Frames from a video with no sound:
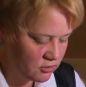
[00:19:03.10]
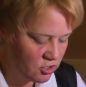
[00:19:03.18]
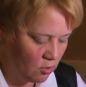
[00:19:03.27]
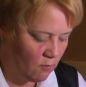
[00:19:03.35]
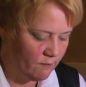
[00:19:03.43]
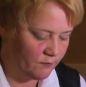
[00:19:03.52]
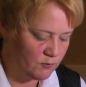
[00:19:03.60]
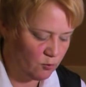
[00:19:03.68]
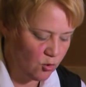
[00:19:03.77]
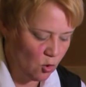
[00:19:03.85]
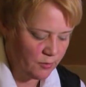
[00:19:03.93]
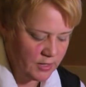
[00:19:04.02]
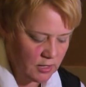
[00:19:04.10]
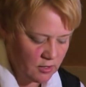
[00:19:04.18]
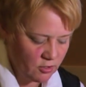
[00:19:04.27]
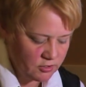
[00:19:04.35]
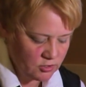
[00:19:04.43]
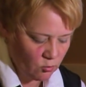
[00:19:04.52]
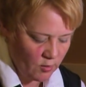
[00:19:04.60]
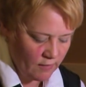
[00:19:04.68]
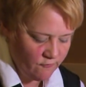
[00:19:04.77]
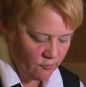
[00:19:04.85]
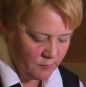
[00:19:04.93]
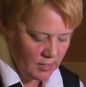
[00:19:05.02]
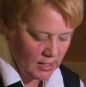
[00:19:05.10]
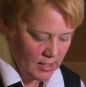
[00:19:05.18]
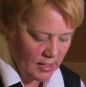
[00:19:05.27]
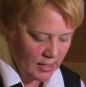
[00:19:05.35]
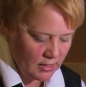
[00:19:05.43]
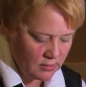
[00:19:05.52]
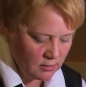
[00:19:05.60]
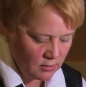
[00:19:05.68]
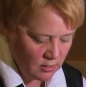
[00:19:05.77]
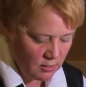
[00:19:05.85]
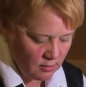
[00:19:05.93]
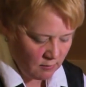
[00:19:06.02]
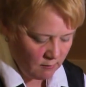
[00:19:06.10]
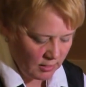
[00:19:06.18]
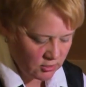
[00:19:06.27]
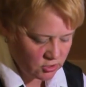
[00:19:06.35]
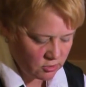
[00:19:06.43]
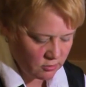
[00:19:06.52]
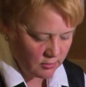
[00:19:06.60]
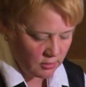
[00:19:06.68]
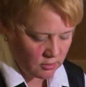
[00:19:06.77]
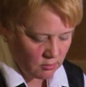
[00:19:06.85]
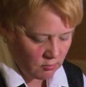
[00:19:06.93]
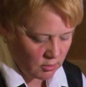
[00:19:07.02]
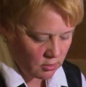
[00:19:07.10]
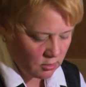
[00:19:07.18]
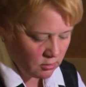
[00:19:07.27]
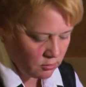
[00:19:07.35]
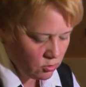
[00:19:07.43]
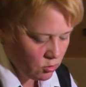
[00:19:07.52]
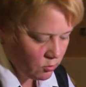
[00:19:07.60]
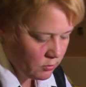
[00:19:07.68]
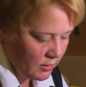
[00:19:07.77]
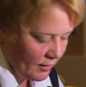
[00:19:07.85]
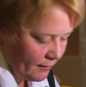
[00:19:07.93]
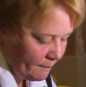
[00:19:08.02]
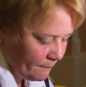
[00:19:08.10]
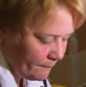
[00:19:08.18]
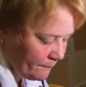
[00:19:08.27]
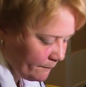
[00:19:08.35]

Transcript: Don't pull the ears away from the head. Make sure that you include them.